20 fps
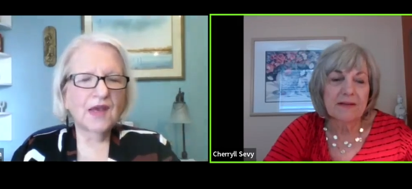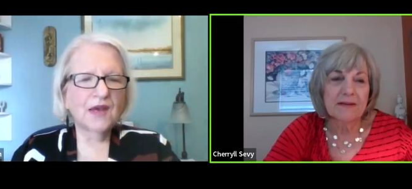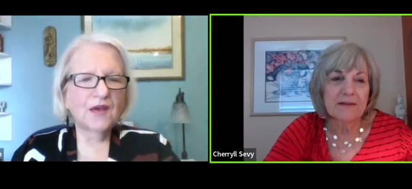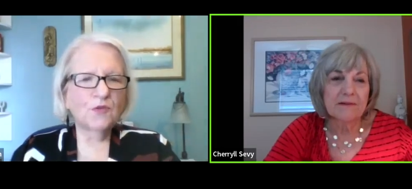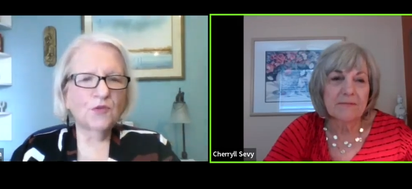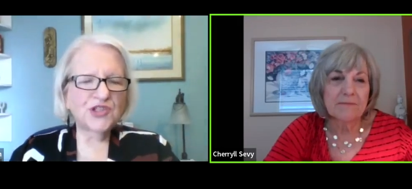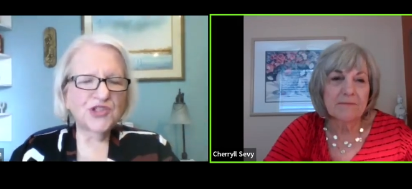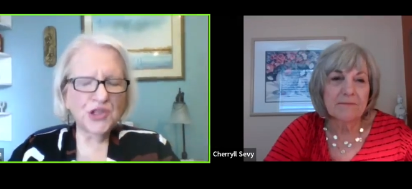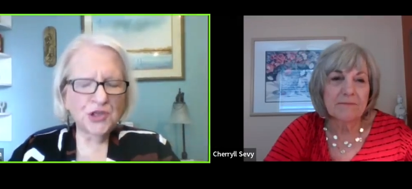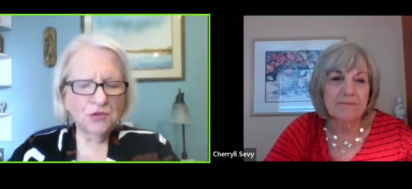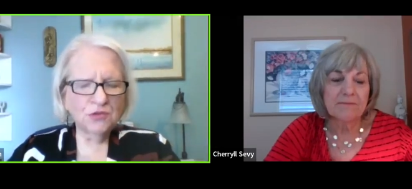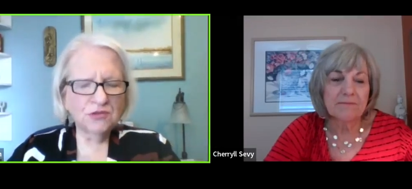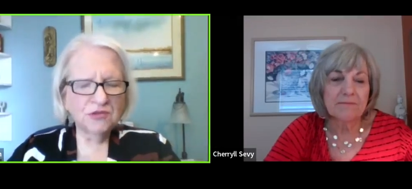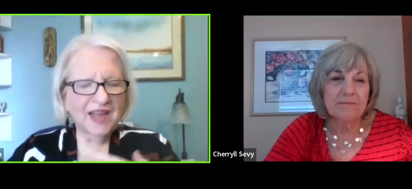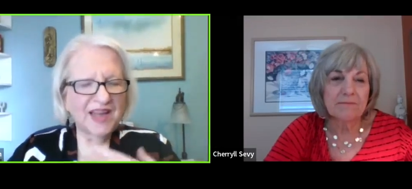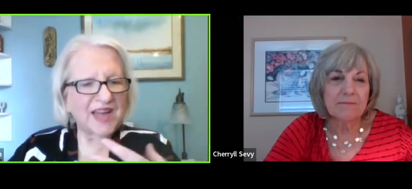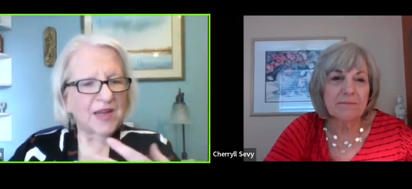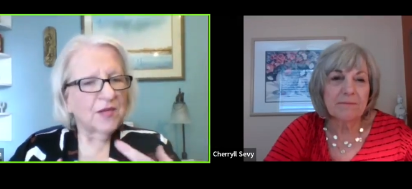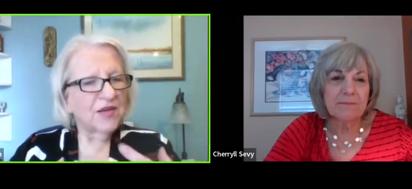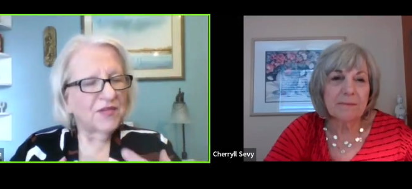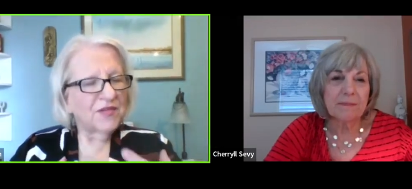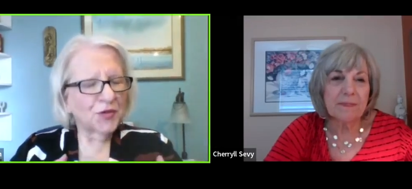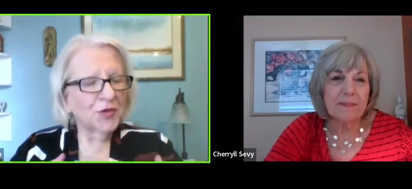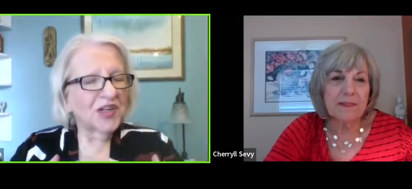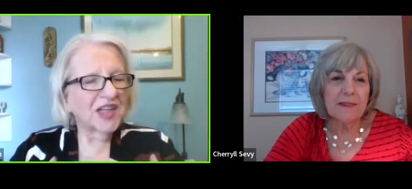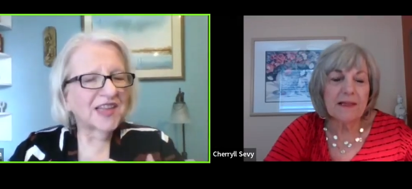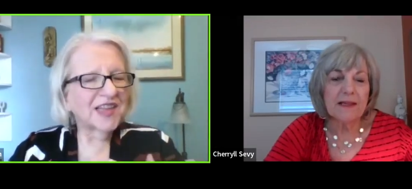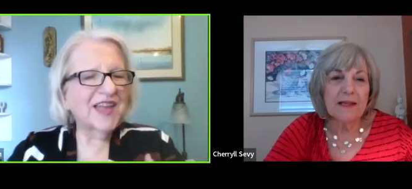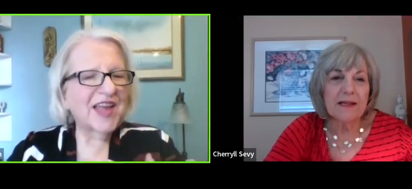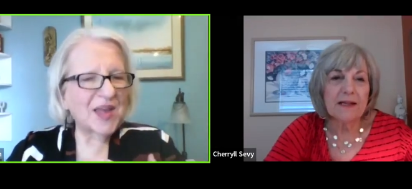Speaker 1: Would you lay if you're
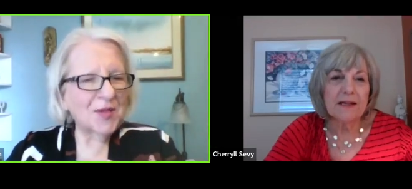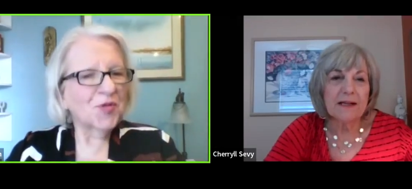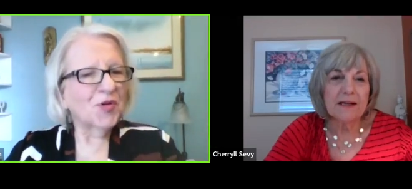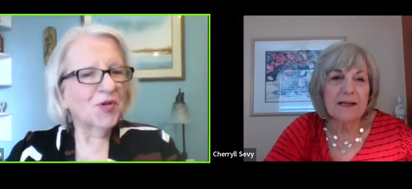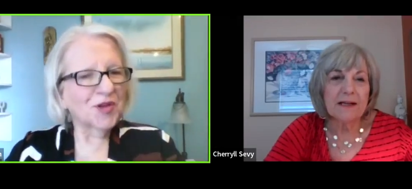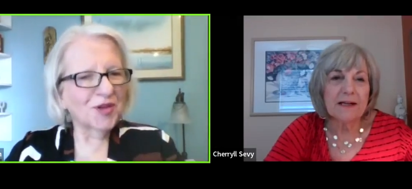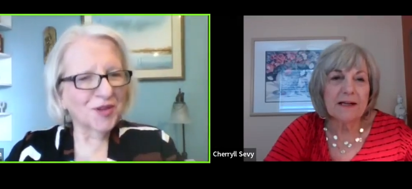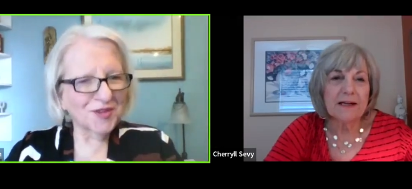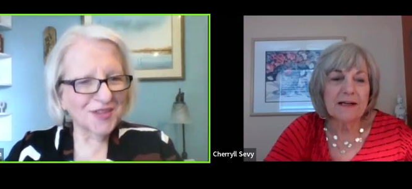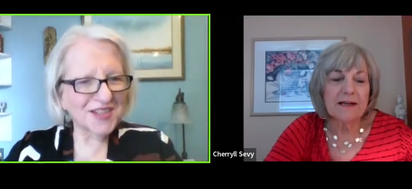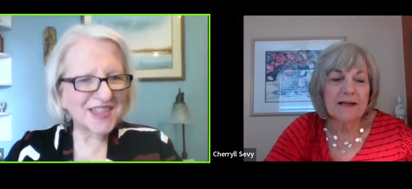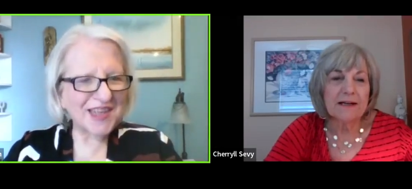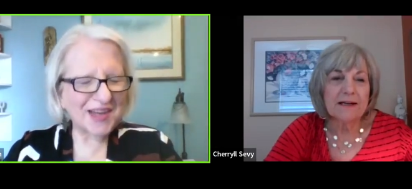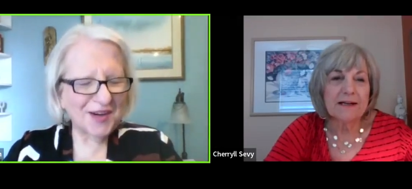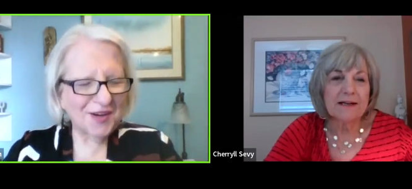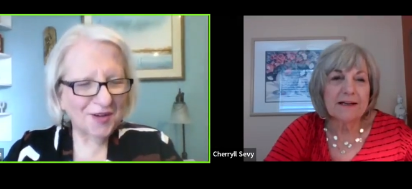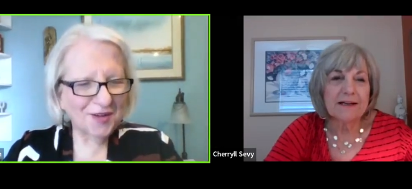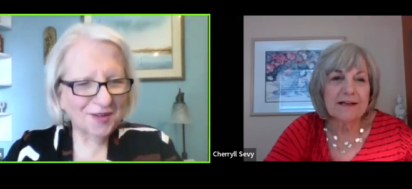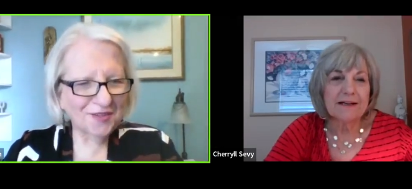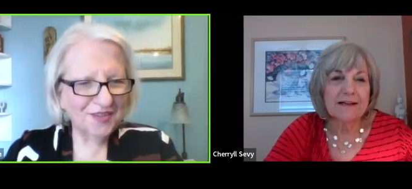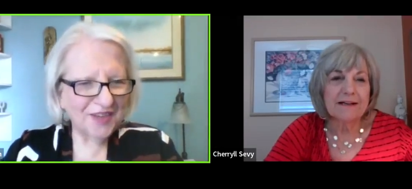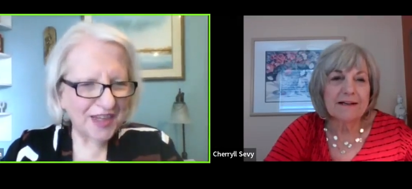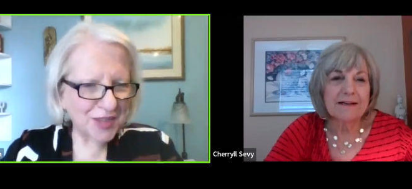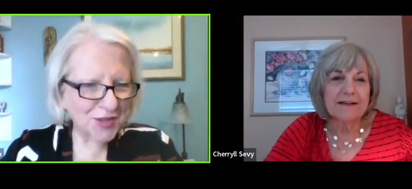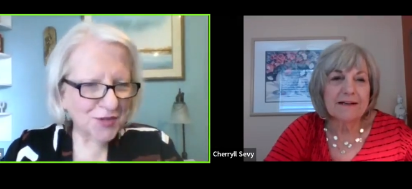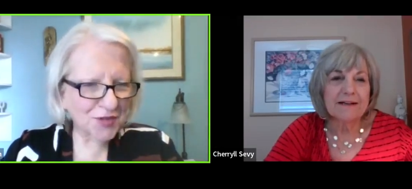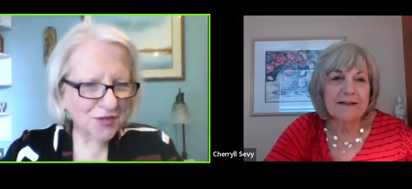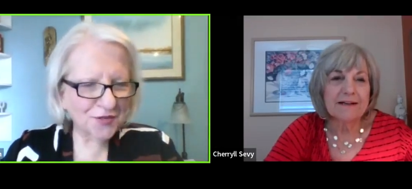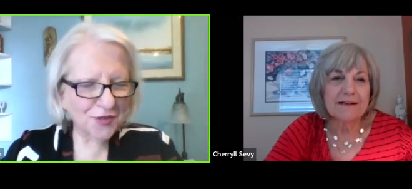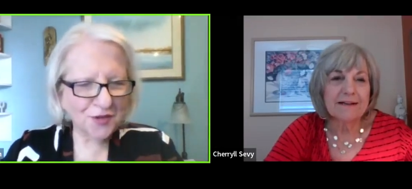going to label yourself
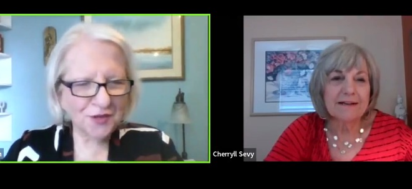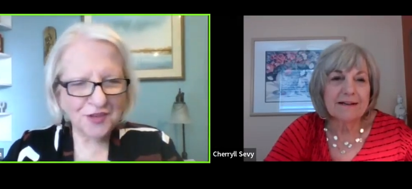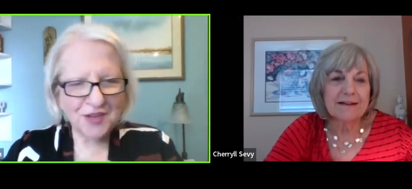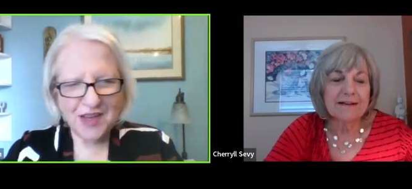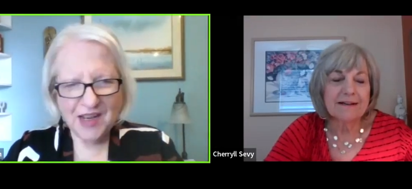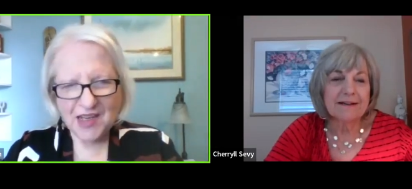introvert,